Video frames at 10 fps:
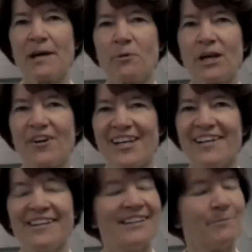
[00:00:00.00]
Library
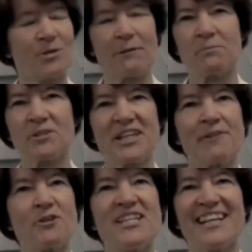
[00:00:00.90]
probably
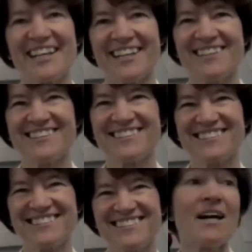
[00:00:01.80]
every day.
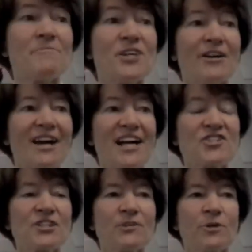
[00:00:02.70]
Um, you know,
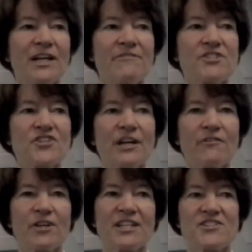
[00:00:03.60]
actually, what I've
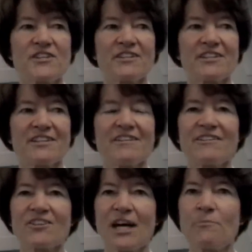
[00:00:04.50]
discovered is that the,
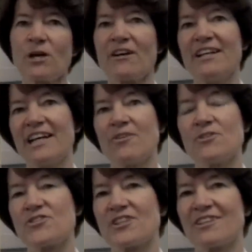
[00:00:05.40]
the library now
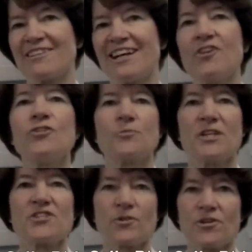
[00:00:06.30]
is a, a good
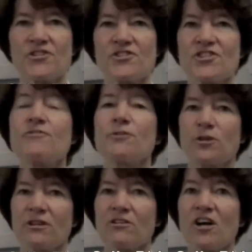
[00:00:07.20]
resource just
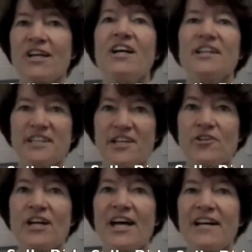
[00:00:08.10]
for logging on the
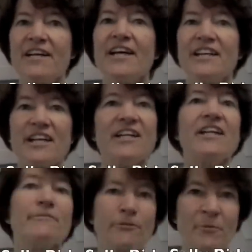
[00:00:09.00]
internet and
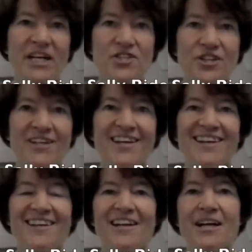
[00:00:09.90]
getting information.
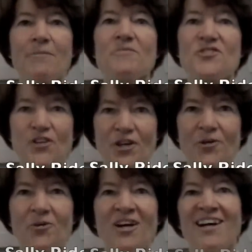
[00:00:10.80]
Um,
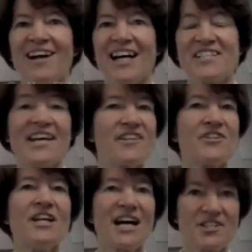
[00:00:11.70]
so I
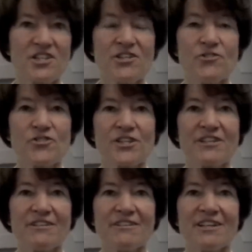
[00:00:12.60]
tend not to use
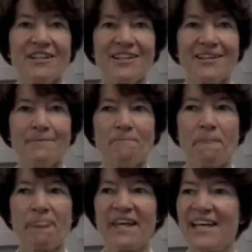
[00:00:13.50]
it um,
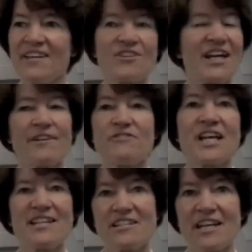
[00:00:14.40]
in kind of
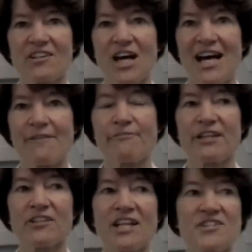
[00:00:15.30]
day to day life
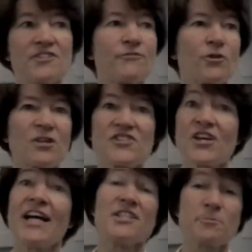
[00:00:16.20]
unless it's for a
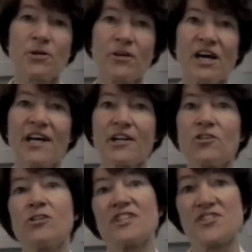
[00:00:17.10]
science
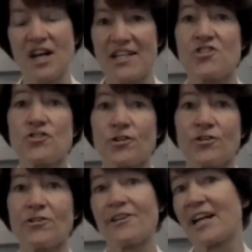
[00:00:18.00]
periodical, a science
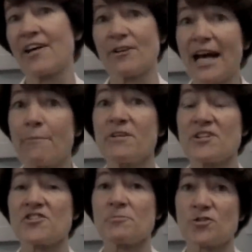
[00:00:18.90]
journal that I don't happen
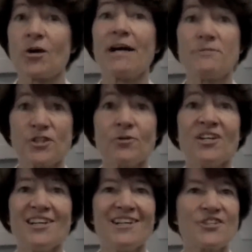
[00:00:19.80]
to subscribe
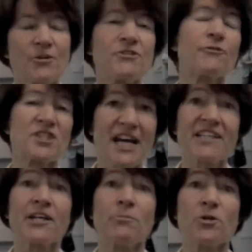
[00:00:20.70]
to. So it's for
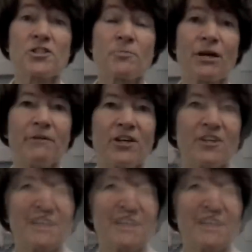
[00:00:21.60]
technical books primarily.